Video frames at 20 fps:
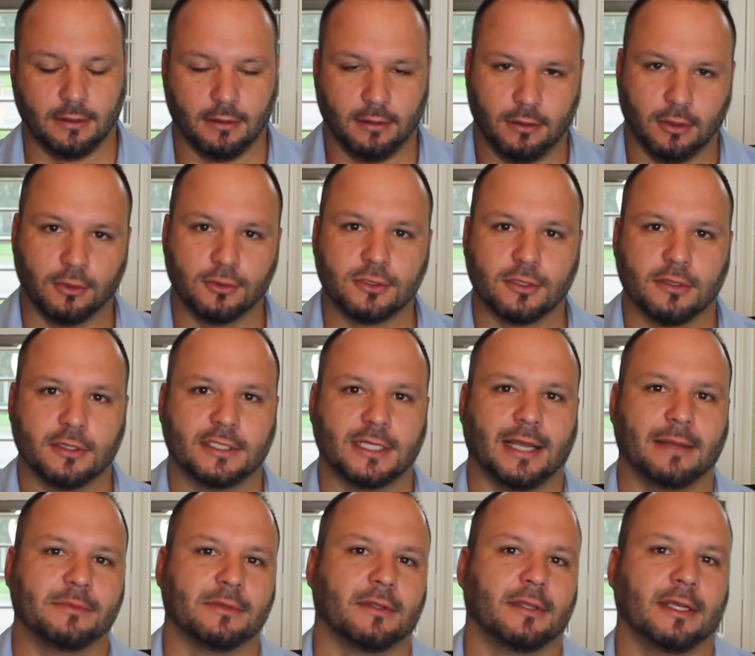those are the
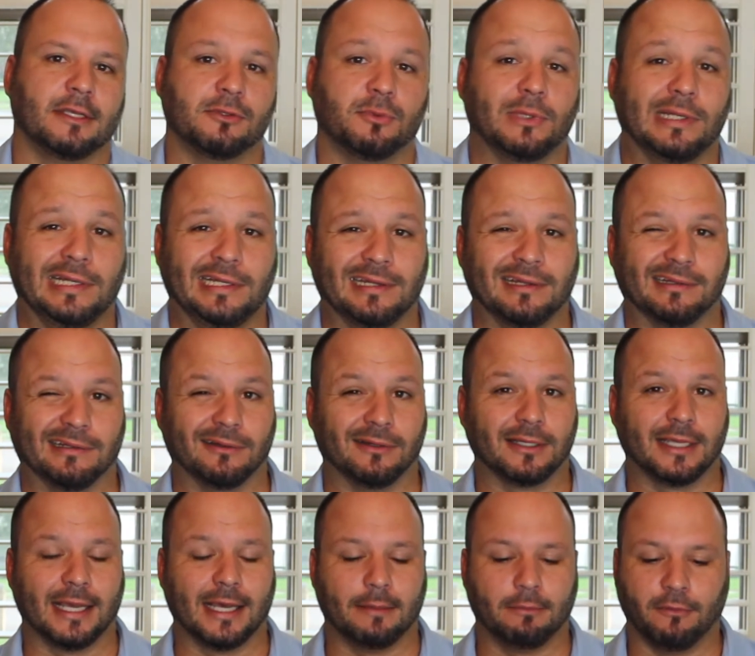types of things we need to
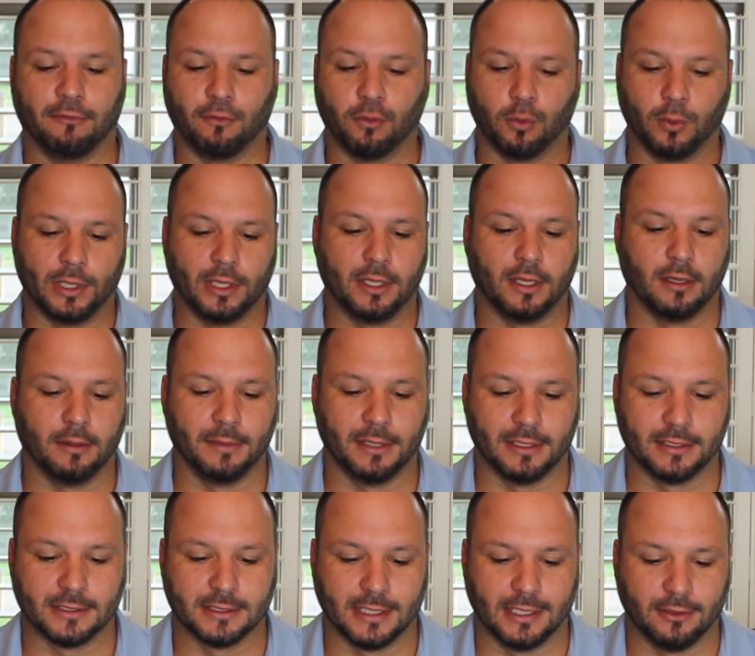look at before we come in
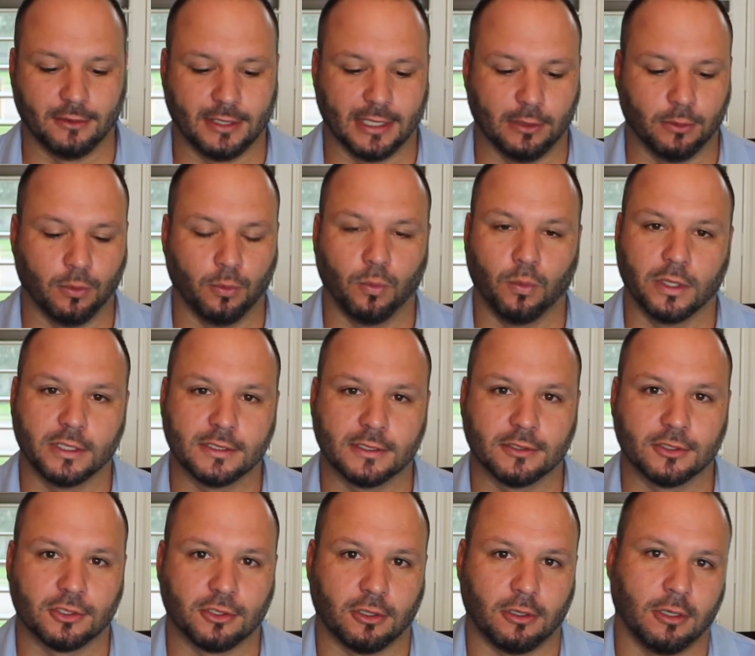and say, okay, well, what's a
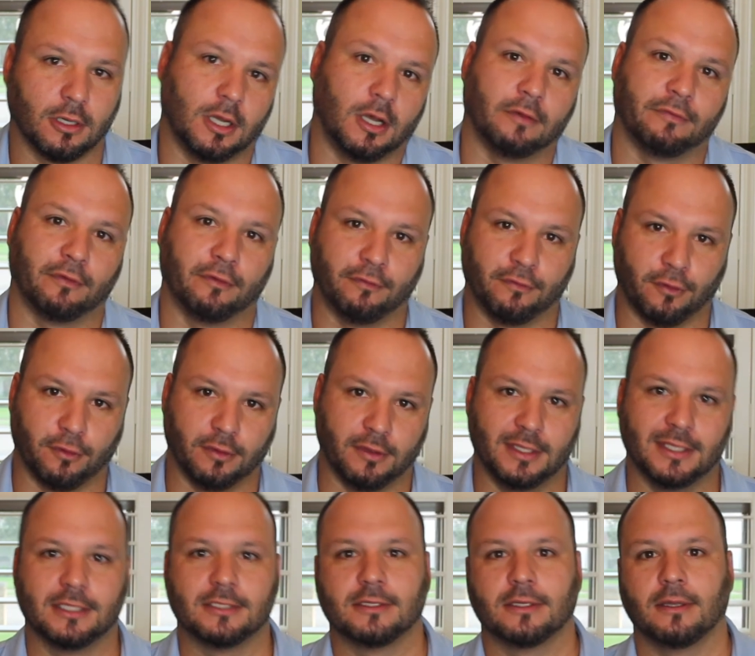strong offer for
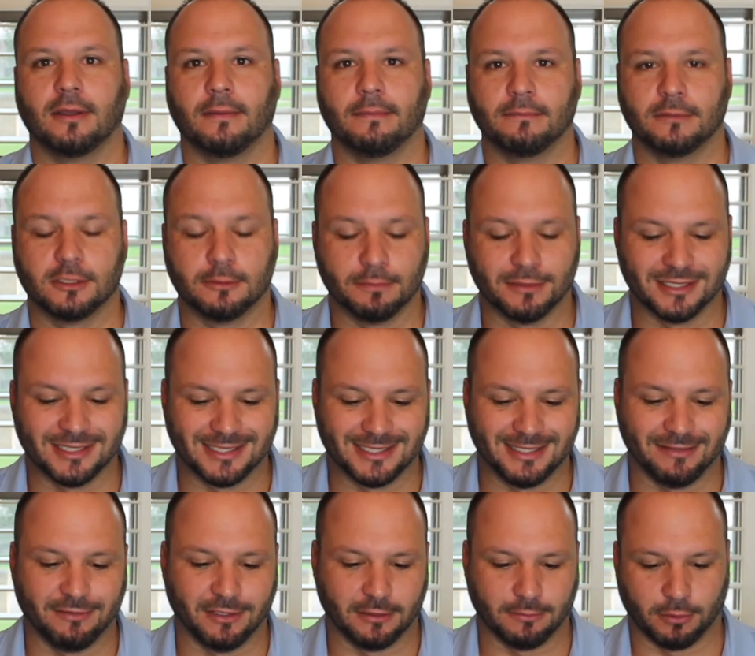this
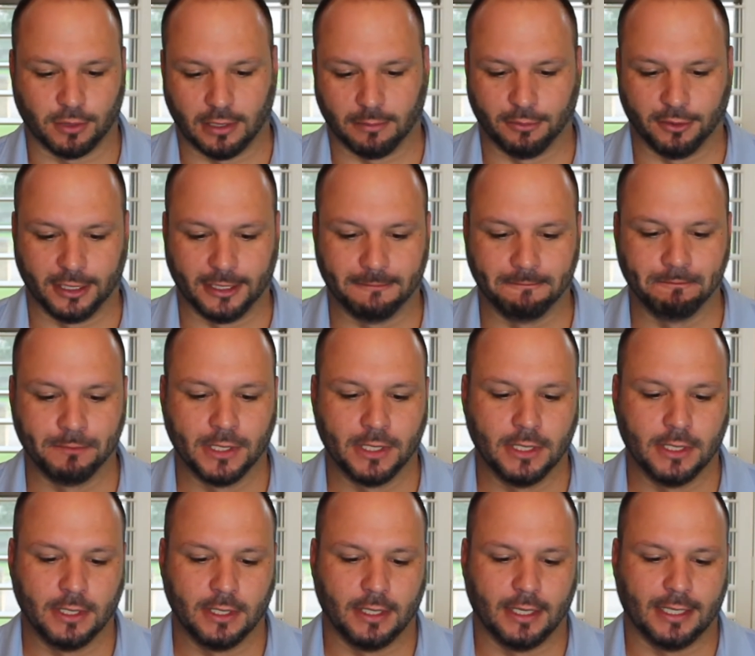specific property?
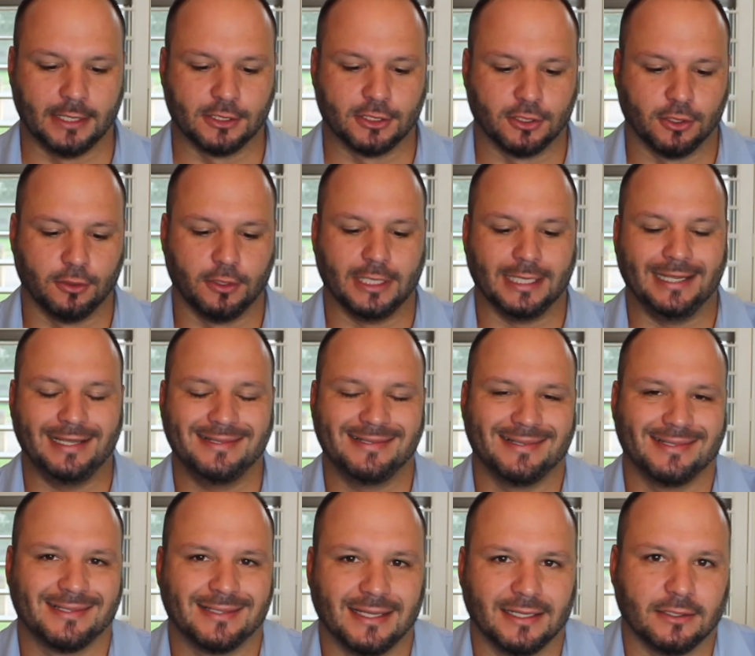And so the
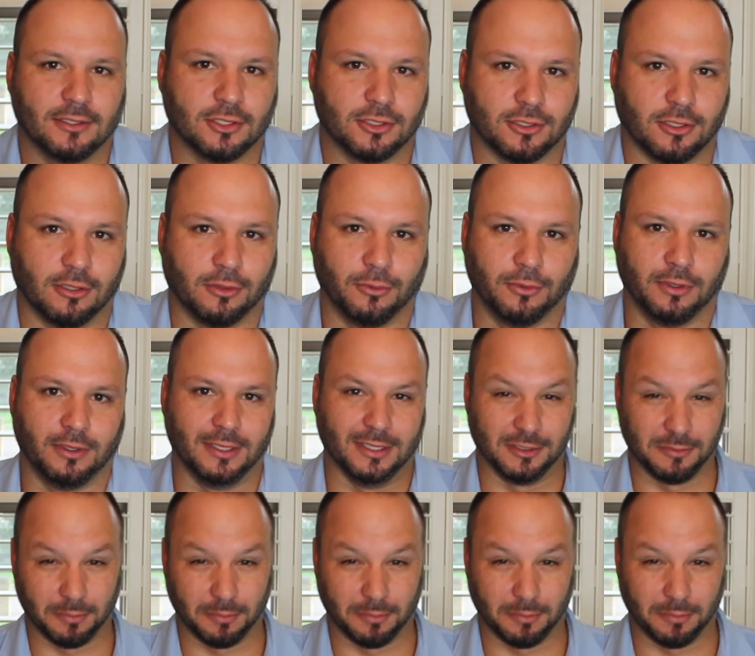easiest thing to start with is